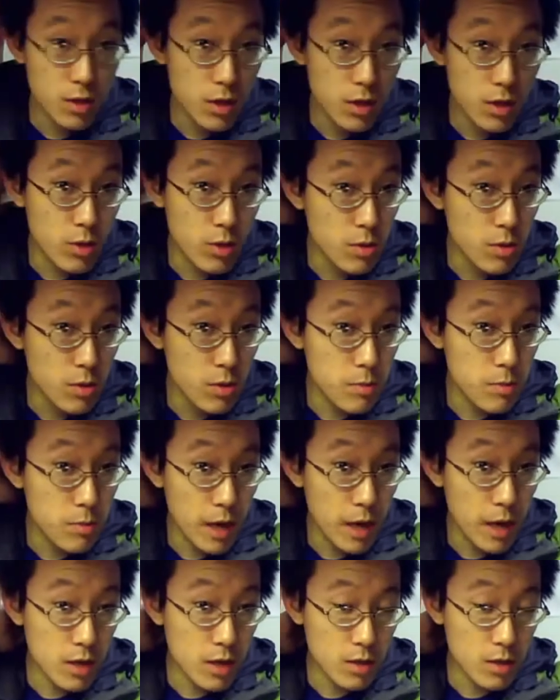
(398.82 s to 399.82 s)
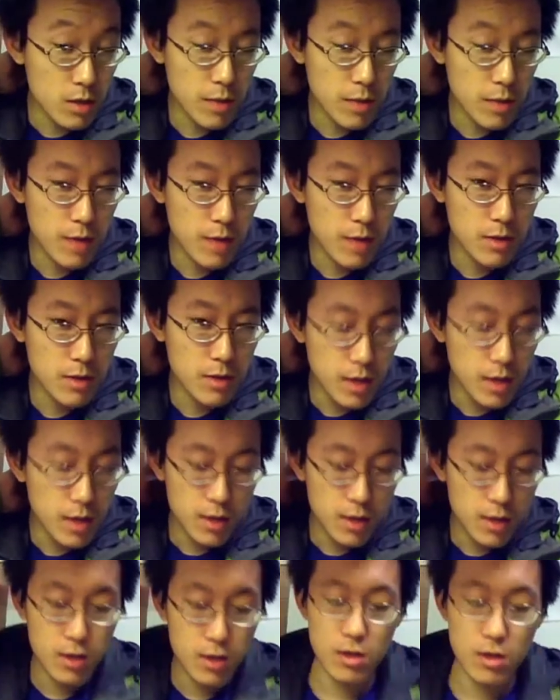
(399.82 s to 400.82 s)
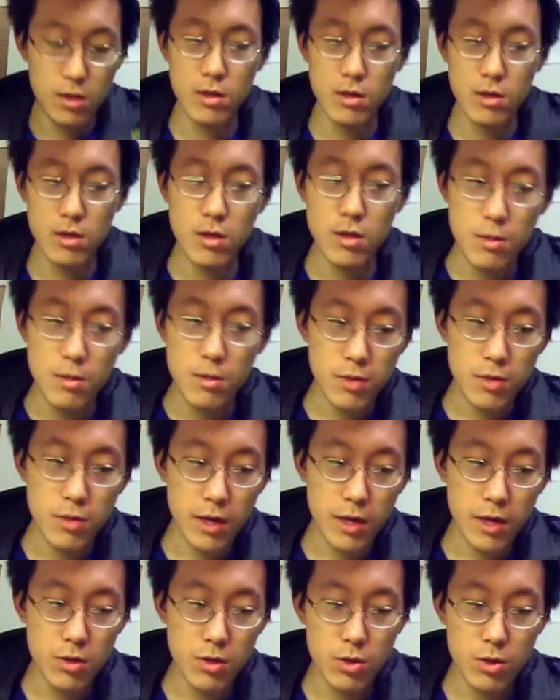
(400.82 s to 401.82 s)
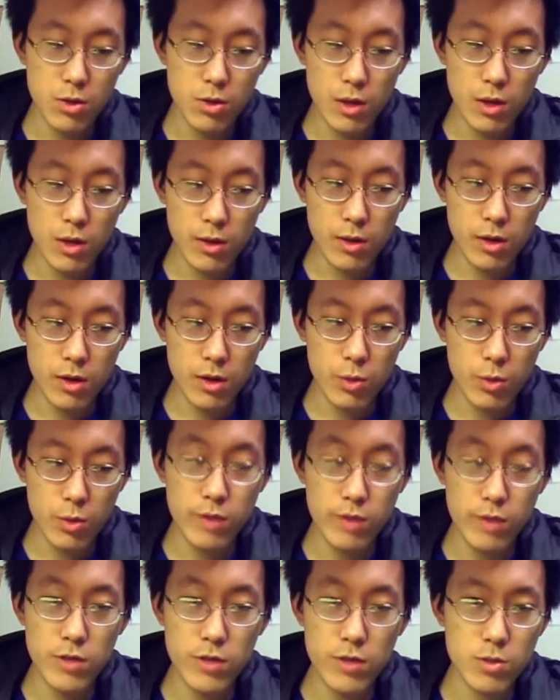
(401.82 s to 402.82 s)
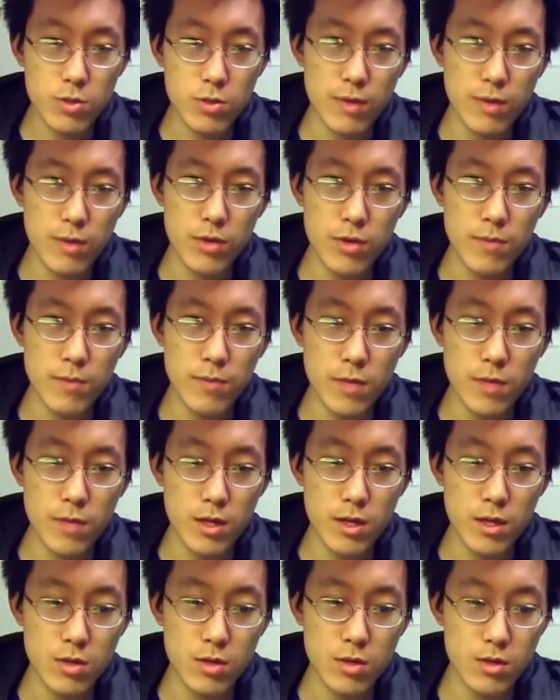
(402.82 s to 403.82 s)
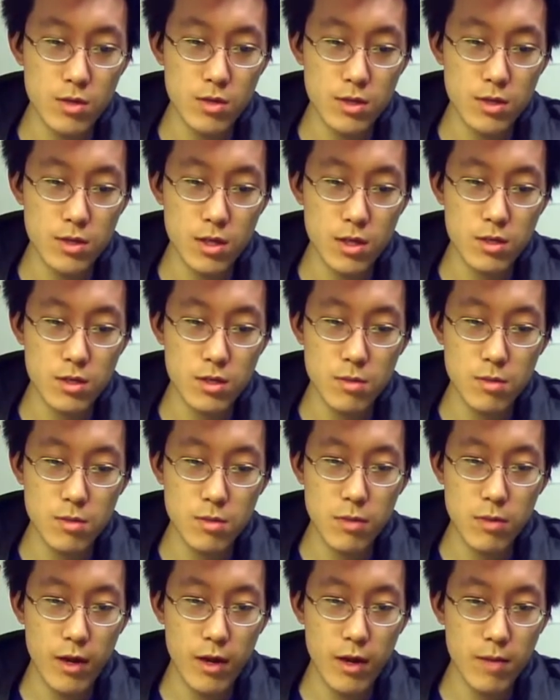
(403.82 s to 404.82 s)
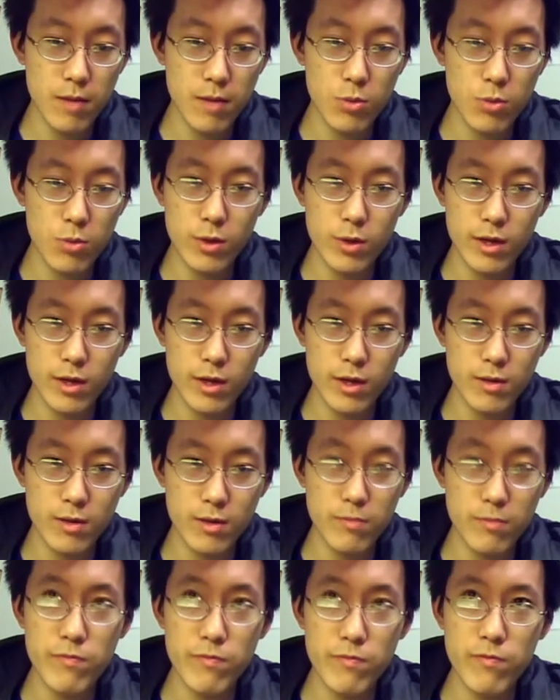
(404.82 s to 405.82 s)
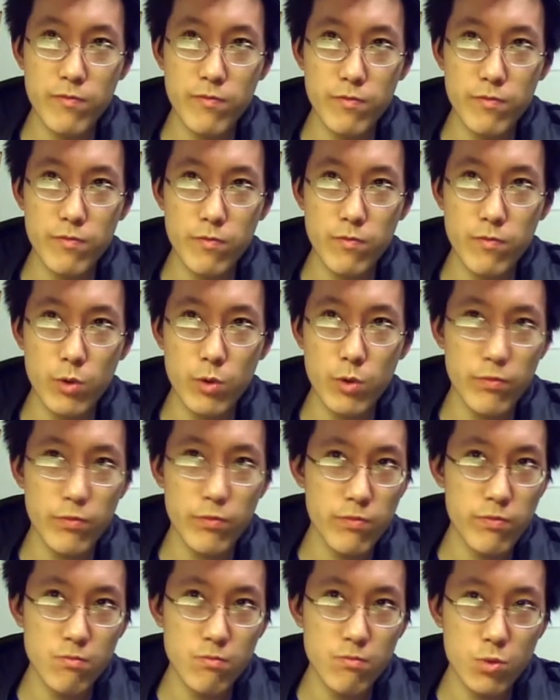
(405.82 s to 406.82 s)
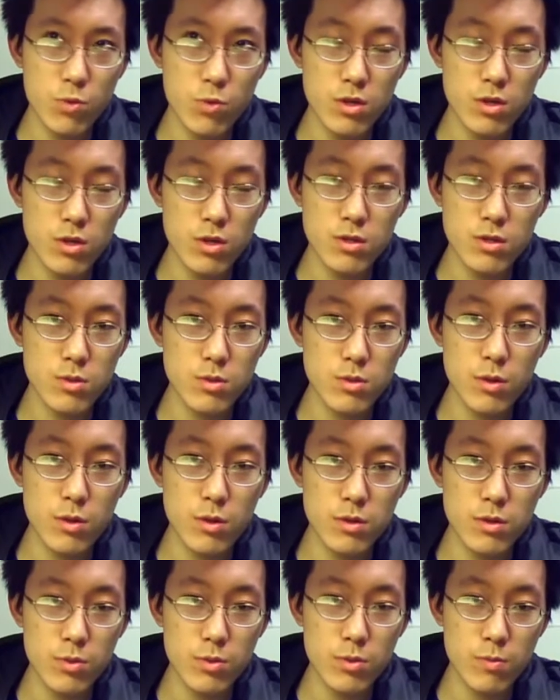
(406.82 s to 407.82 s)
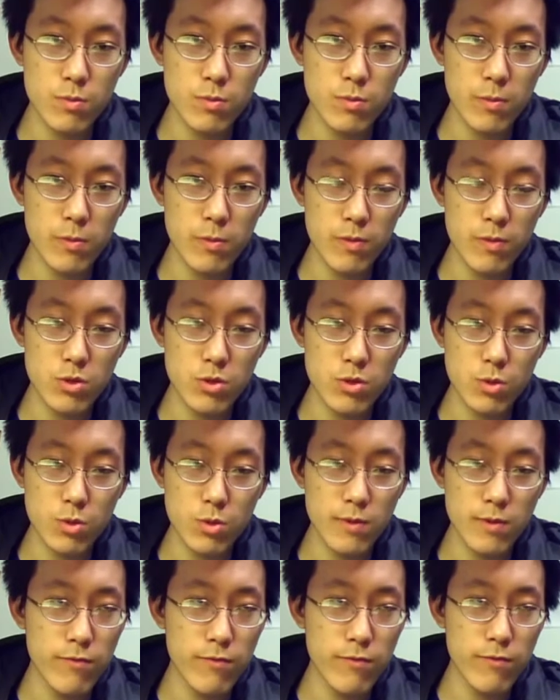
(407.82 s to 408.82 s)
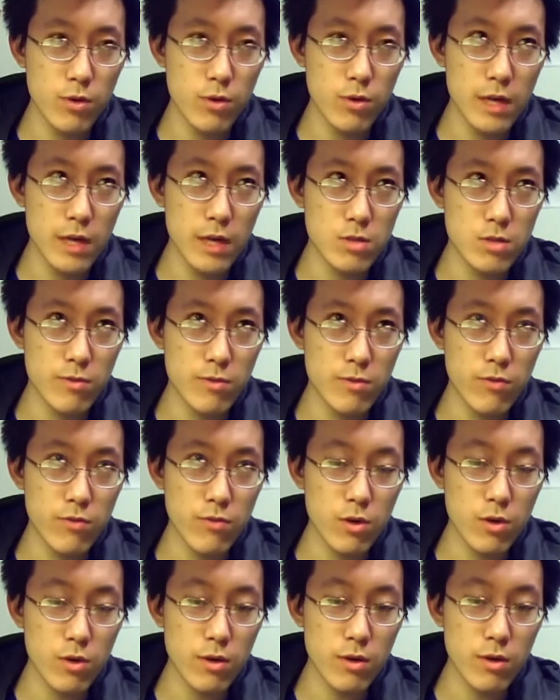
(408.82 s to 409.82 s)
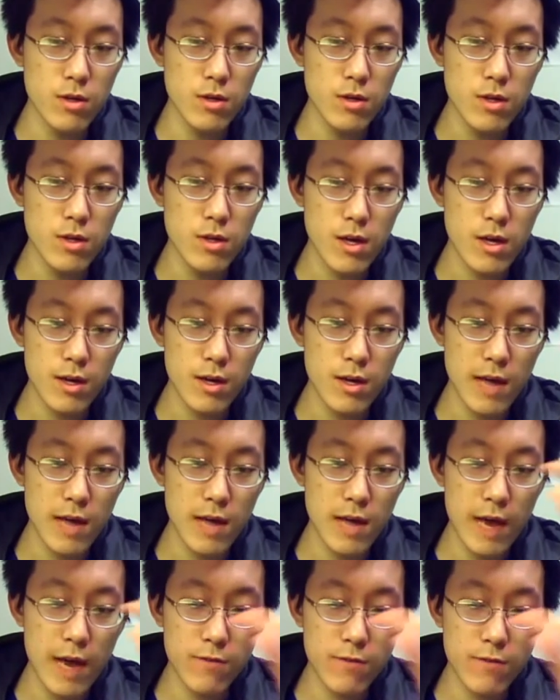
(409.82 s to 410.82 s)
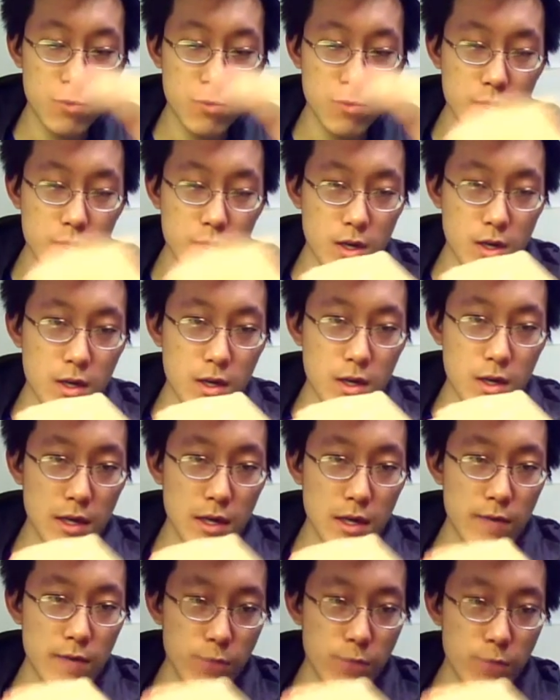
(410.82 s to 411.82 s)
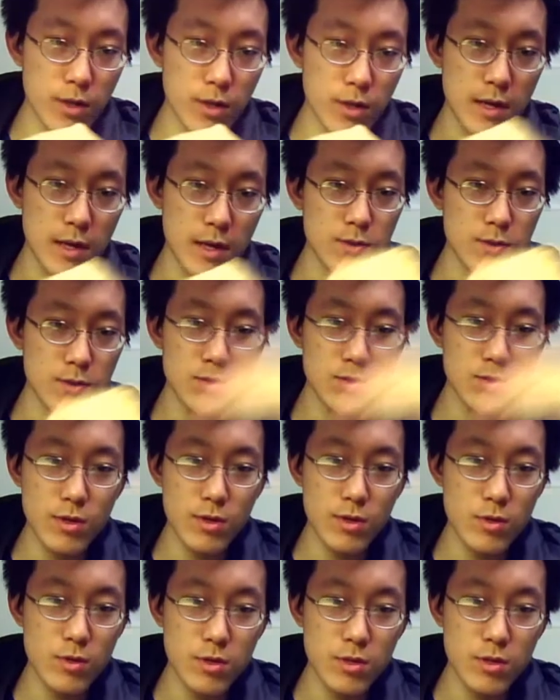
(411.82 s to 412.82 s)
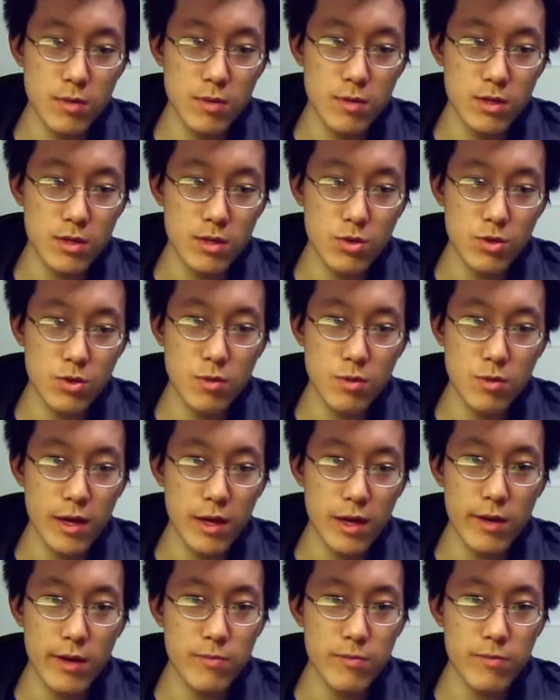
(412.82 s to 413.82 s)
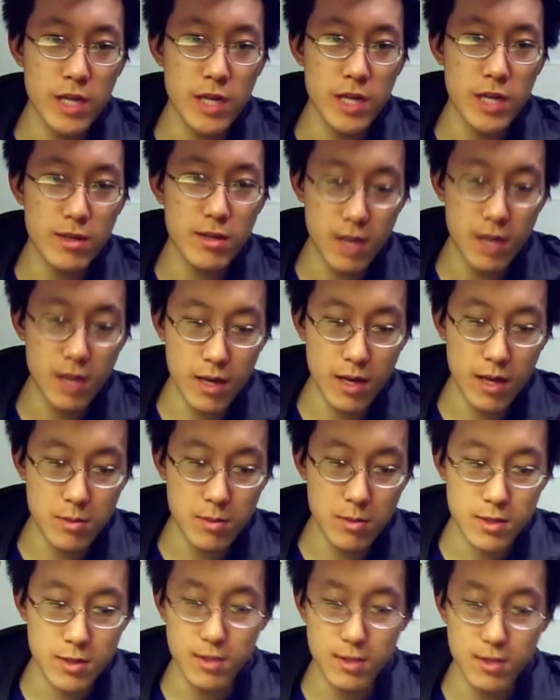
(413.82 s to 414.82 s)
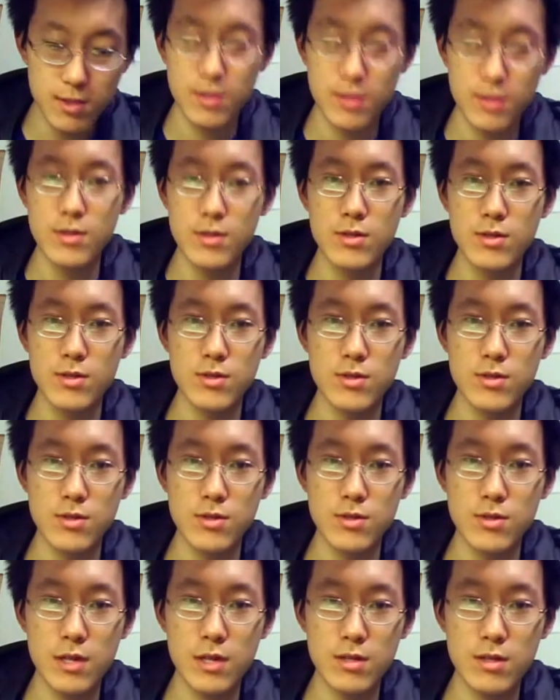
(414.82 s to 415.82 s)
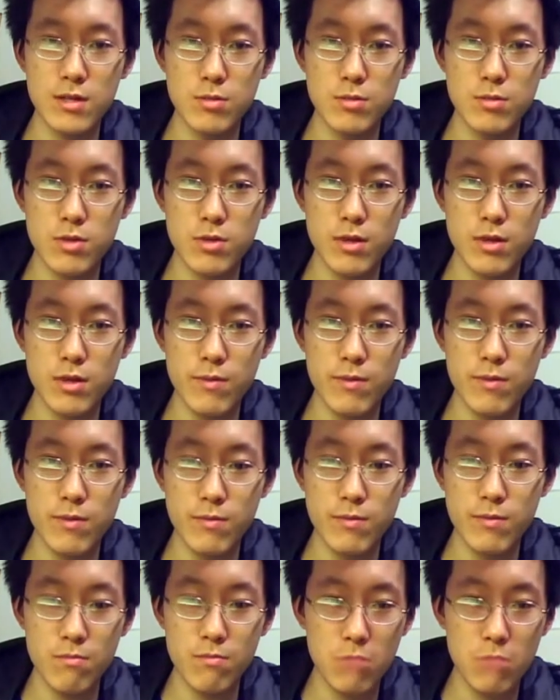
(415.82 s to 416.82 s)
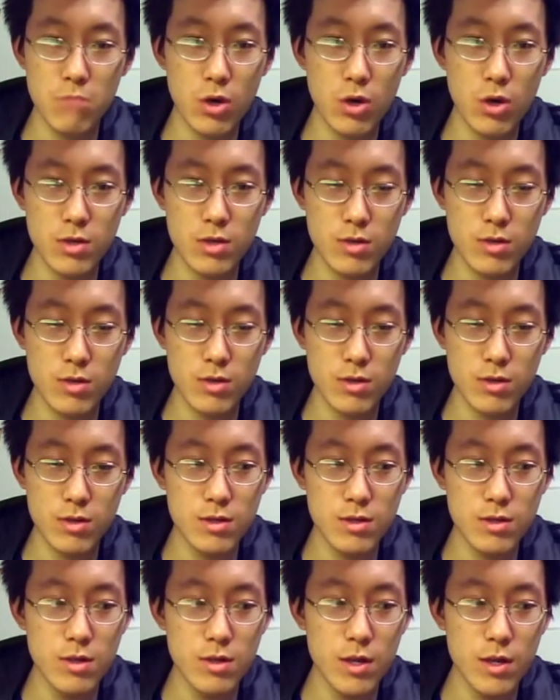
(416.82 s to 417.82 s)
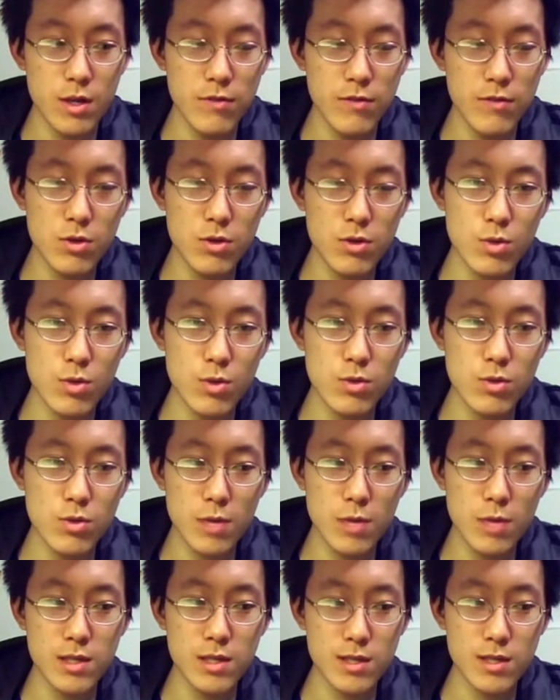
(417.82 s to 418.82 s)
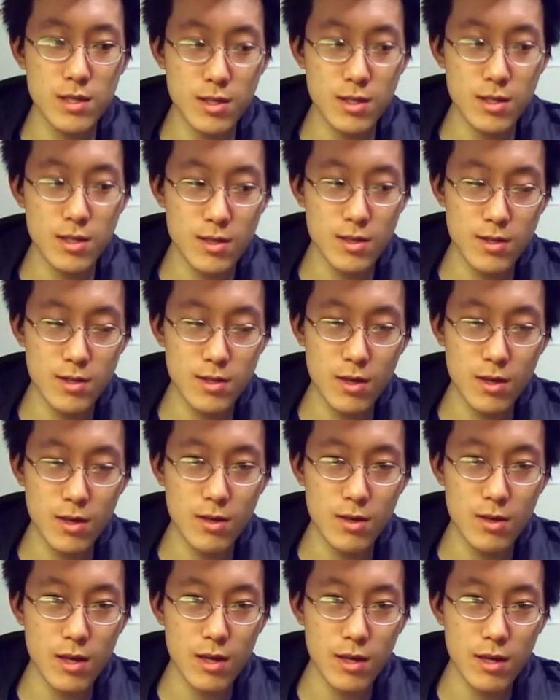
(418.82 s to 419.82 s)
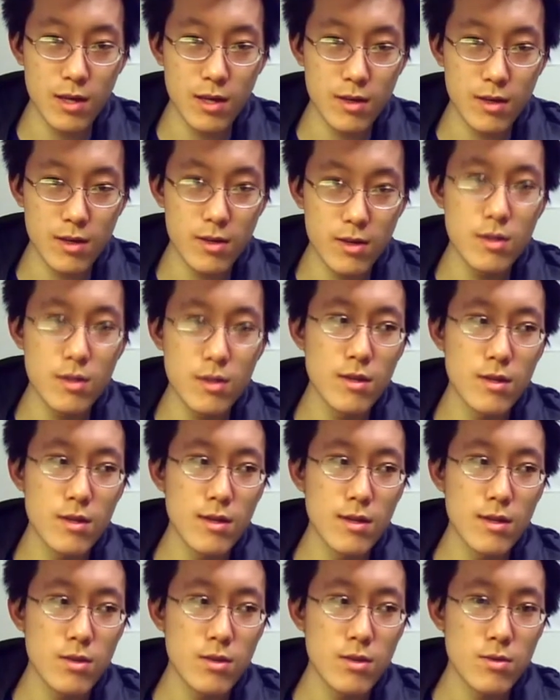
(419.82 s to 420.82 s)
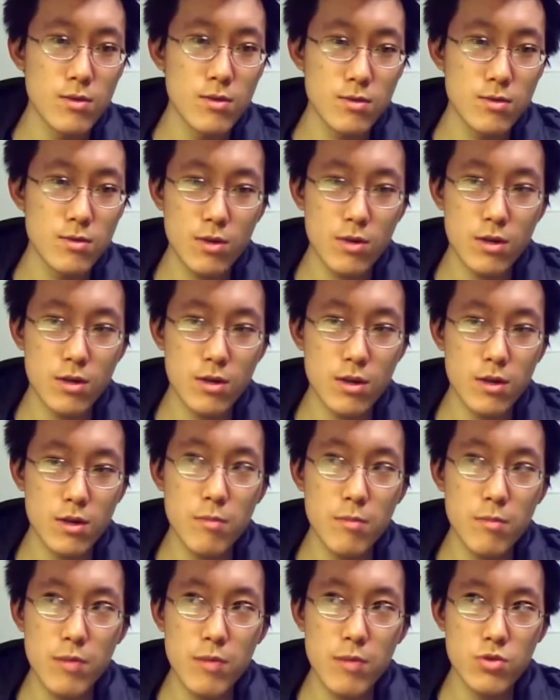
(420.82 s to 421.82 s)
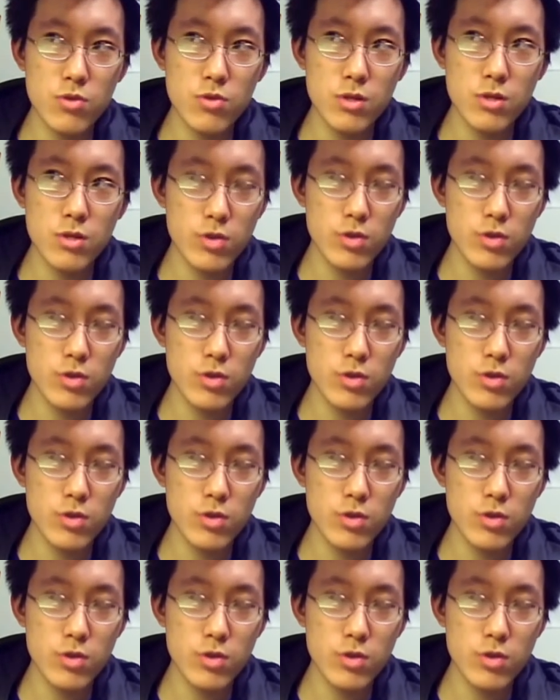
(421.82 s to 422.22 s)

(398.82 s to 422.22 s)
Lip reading: here and back on the back of my neck. But I know with visual memory, it increased it by more than, well, what is, okay, so my score was about 4,000 before, and after putting it on, I got 40,000, so it increased my score by 10 times. So that is a pretty large increase. And if you don't know what Lumosity is, it is an online so-called memory